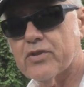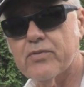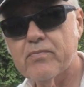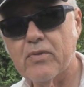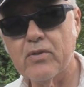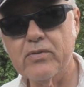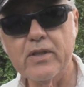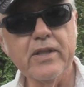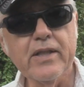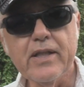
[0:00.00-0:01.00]
shoot
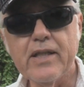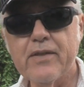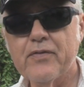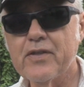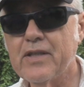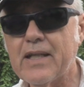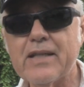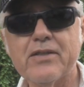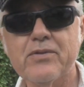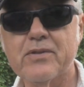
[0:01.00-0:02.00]
both. And if you're
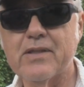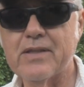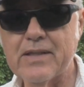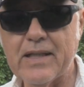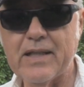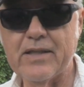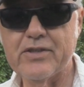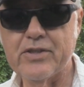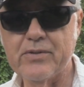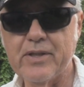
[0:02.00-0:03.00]
not doing a lot
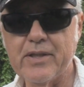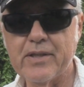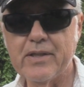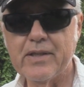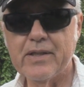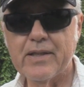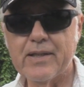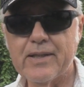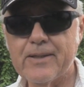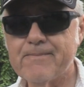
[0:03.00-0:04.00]
of shooting,
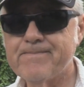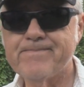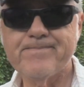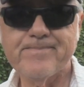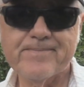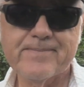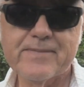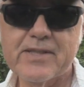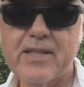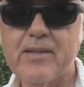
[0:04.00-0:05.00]
then
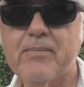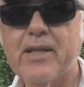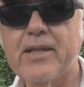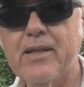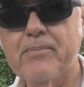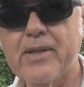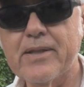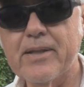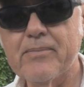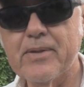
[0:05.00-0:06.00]
it might not
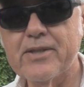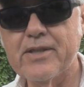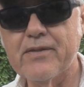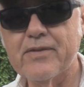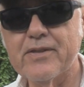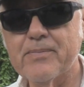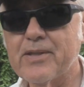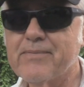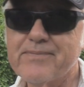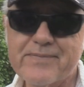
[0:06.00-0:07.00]
make that much difference.
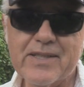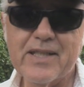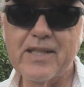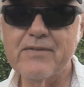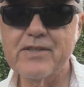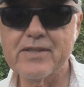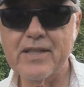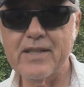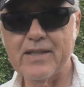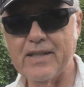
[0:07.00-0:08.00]
But I've just
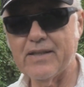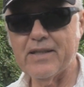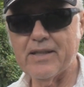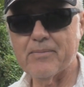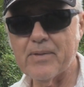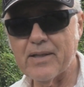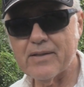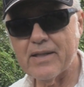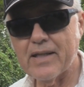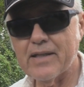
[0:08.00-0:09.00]
got that thing
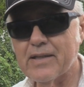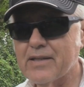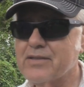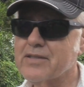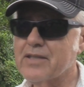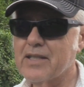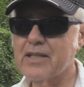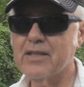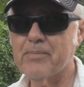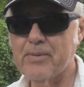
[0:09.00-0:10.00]
about that, and there's a lot
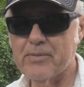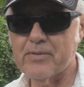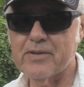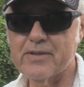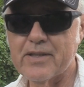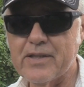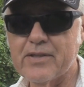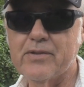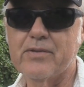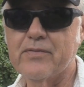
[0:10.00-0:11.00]
of other people that say
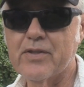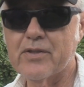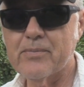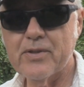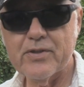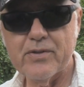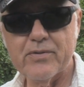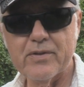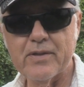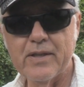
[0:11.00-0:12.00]
too, if you're going to be
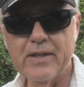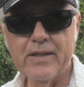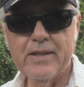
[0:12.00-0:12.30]
shooting